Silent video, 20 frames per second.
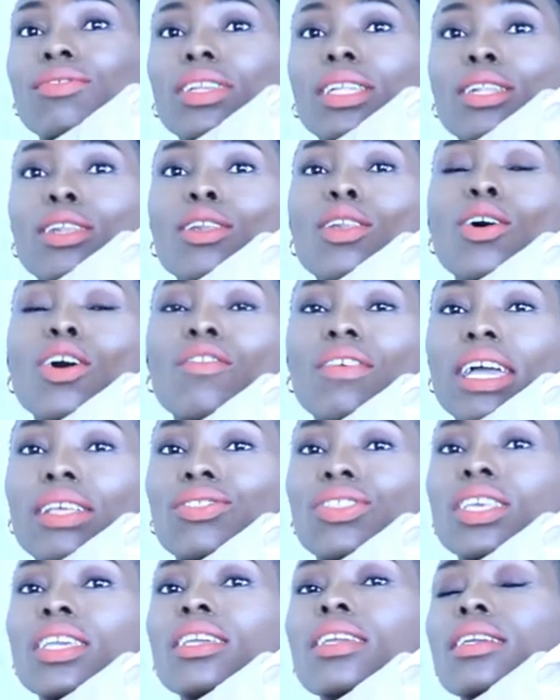really love I
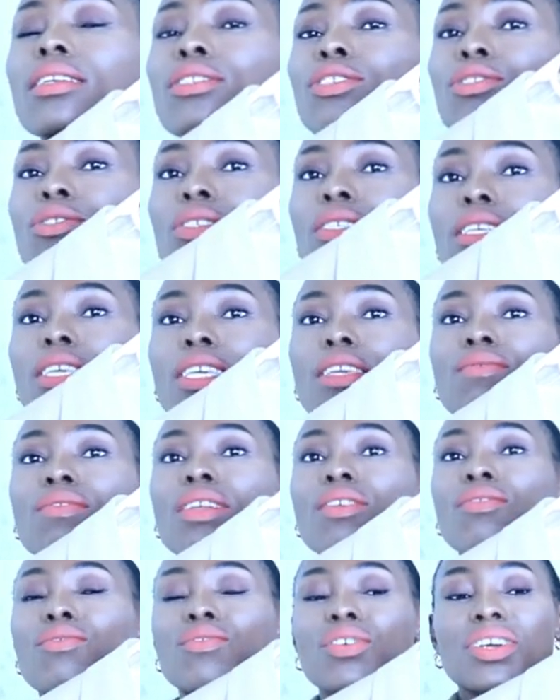think it just
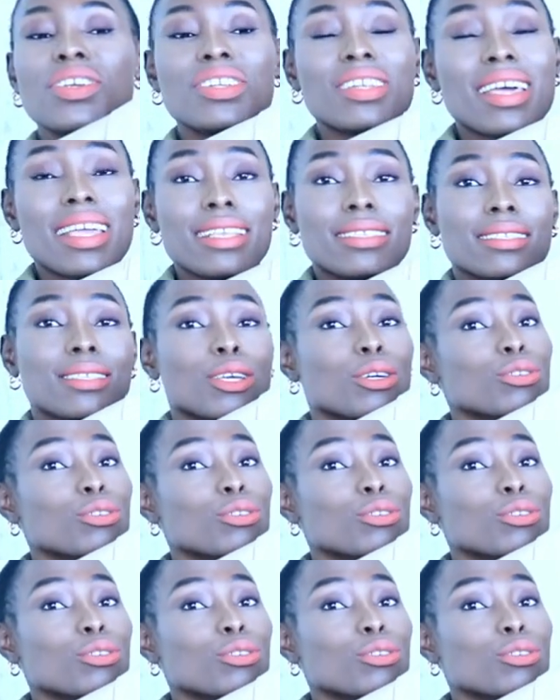give a very nice